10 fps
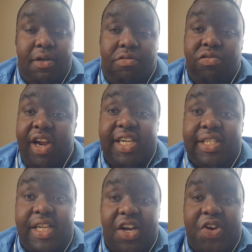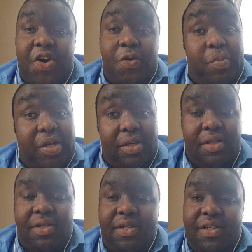Crazy, I know, but
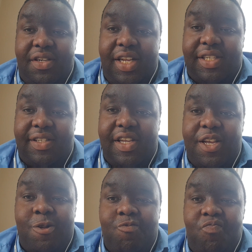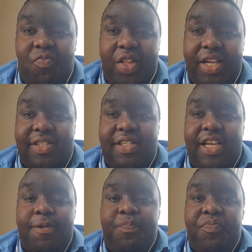let's see. Let's
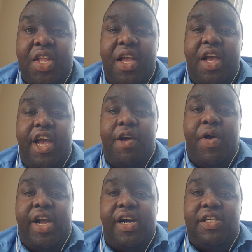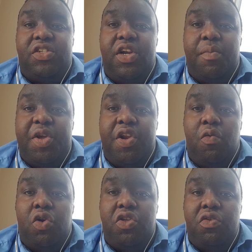see. Anyway, guys, you let me know
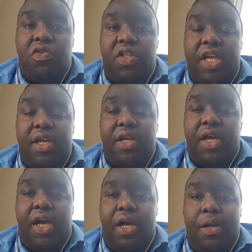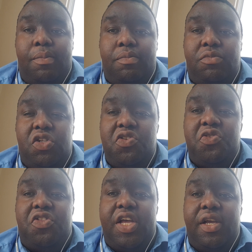what you think. Do you
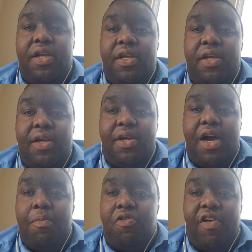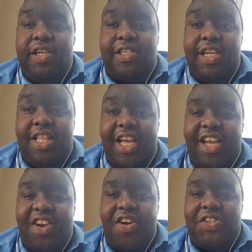think I'm crazy
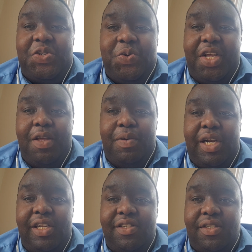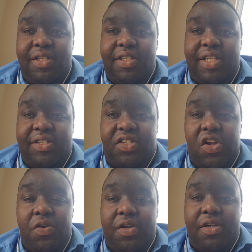thinking Arsenal will keep a clean sheet against
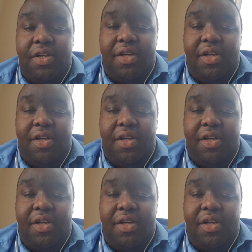Stoke?